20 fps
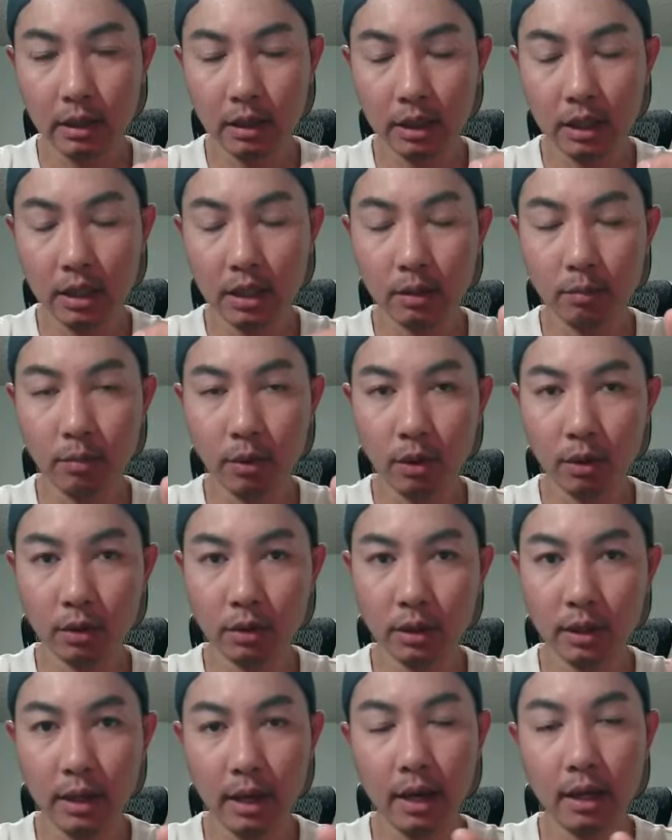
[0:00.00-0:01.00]

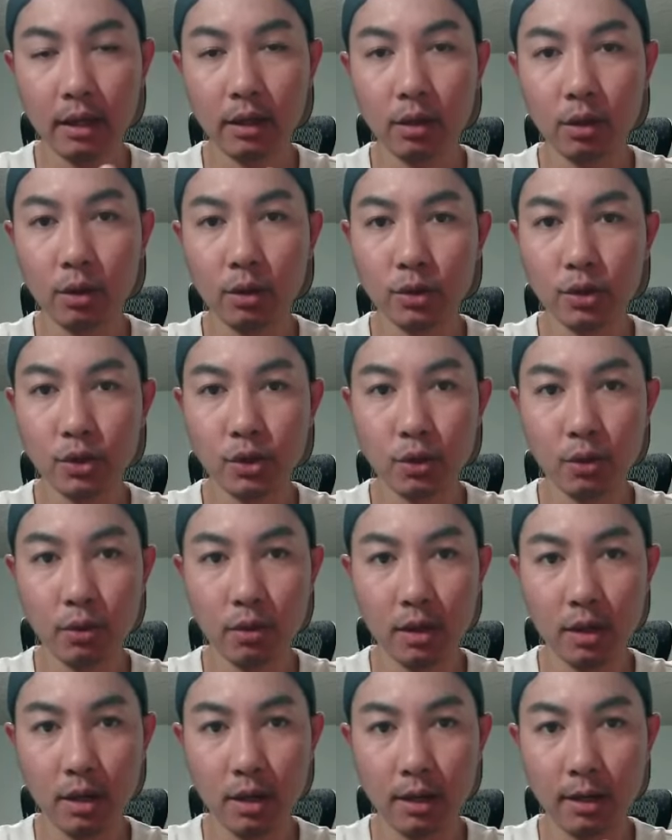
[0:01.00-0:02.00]
keyboard, and
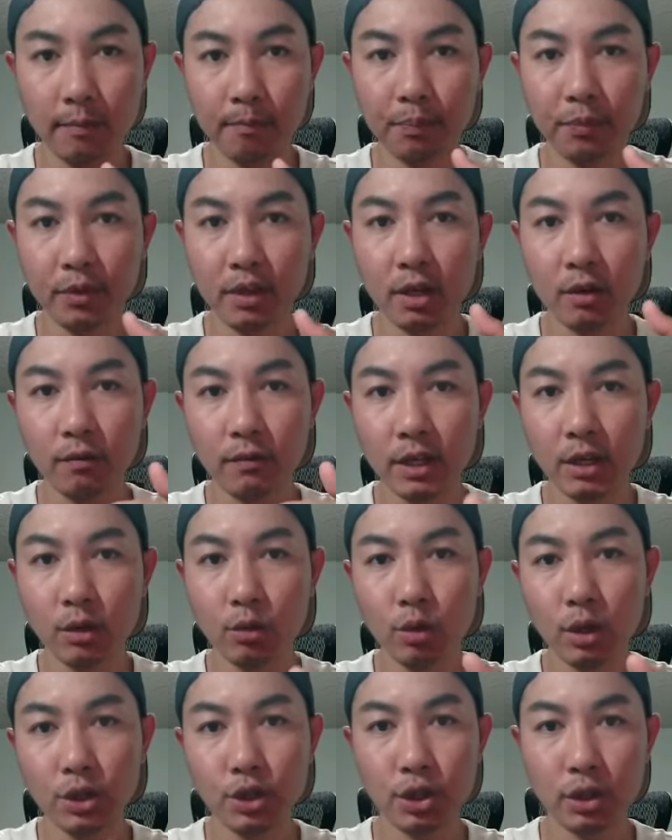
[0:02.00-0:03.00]
also the
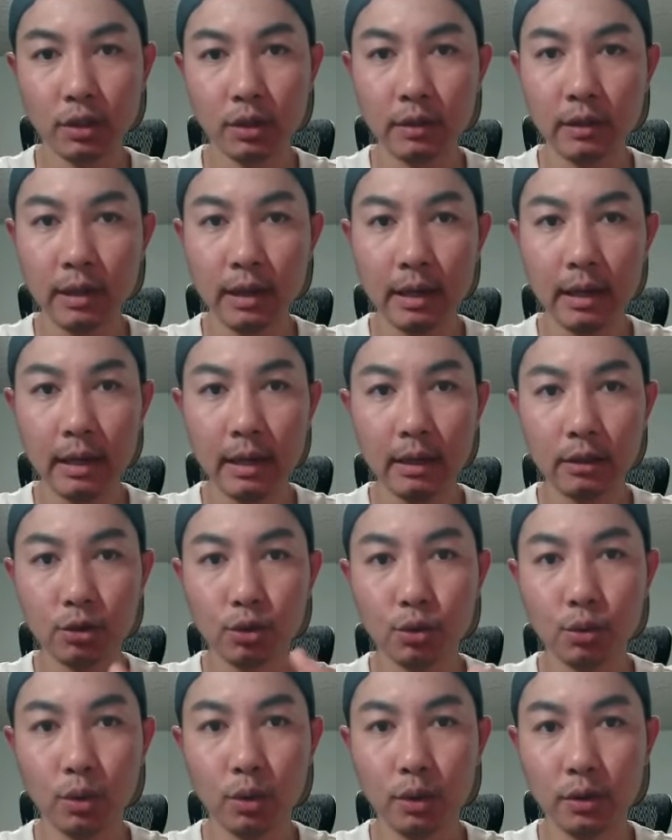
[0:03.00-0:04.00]
configuration
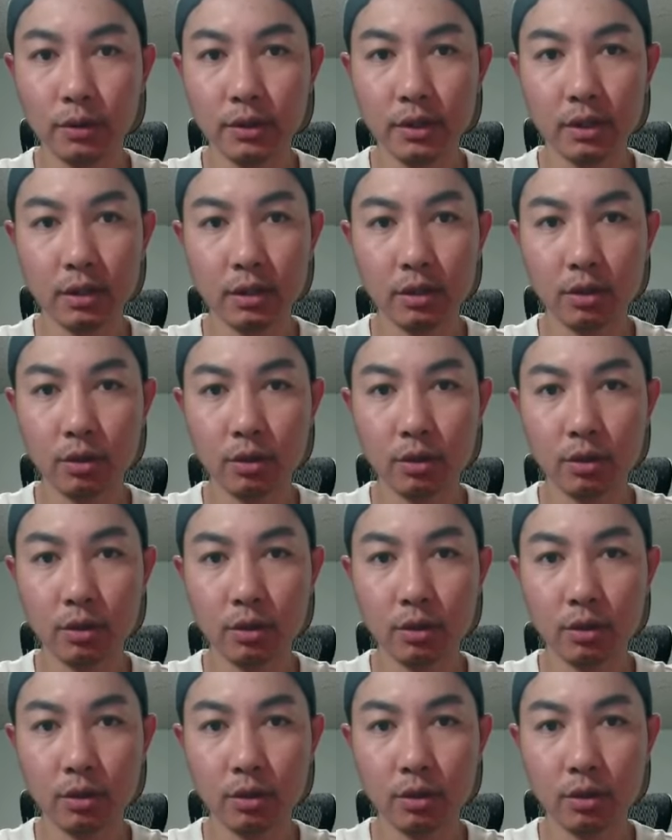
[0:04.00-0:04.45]
tools,